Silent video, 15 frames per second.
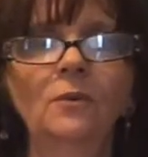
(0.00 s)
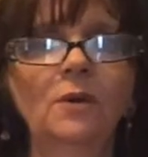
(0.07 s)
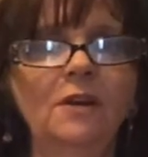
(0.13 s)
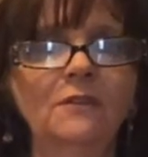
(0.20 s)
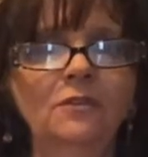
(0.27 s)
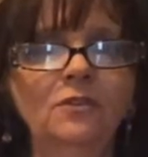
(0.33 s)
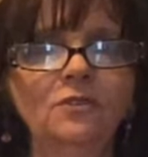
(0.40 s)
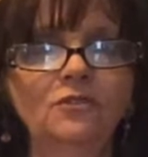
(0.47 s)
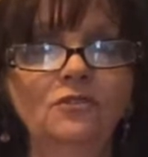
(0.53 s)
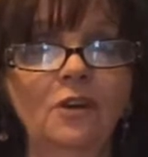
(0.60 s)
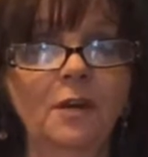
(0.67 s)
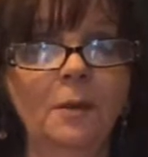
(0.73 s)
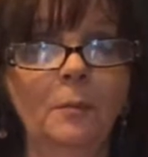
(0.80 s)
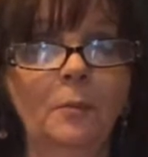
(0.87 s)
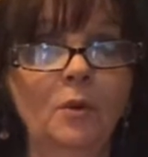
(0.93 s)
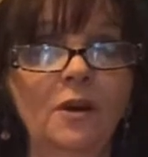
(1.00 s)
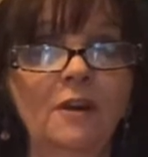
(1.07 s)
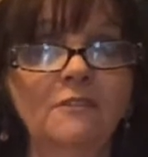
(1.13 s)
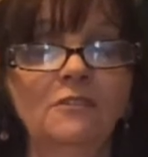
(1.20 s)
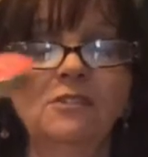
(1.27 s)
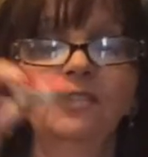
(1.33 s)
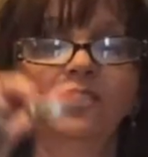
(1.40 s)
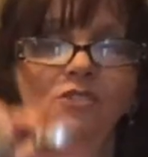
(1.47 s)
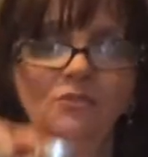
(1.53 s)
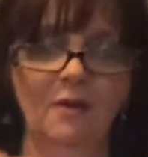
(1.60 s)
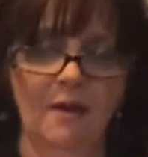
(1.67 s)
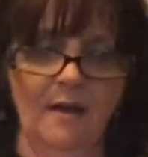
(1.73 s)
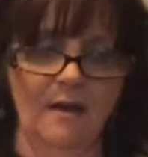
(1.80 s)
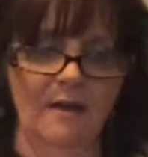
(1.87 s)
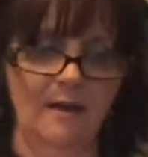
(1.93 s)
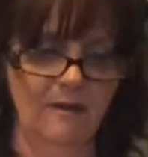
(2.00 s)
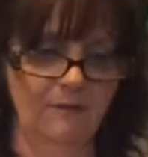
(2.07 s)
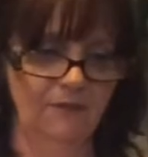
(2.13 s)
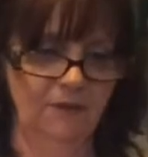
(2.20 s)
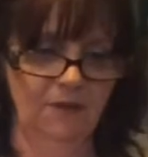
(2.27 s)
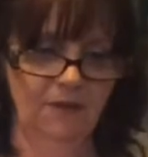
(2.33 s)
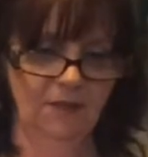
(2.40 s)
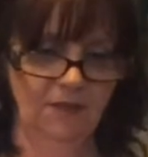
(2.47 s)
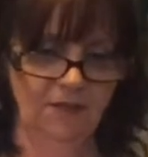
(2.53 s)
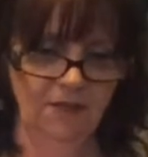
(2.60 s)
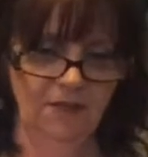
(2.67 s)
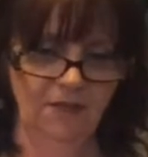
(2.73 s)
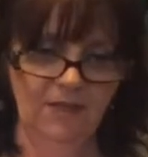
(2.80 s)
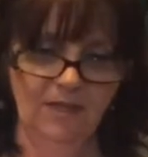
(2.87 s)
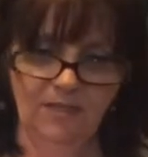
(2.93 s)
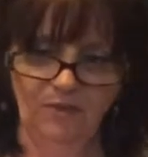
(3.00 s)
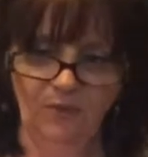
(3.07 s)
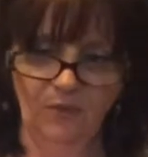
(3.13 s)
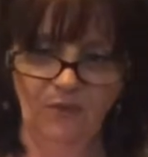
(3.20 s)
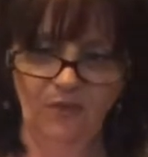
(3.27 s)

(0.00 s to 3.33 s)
whatever drink preference you have. So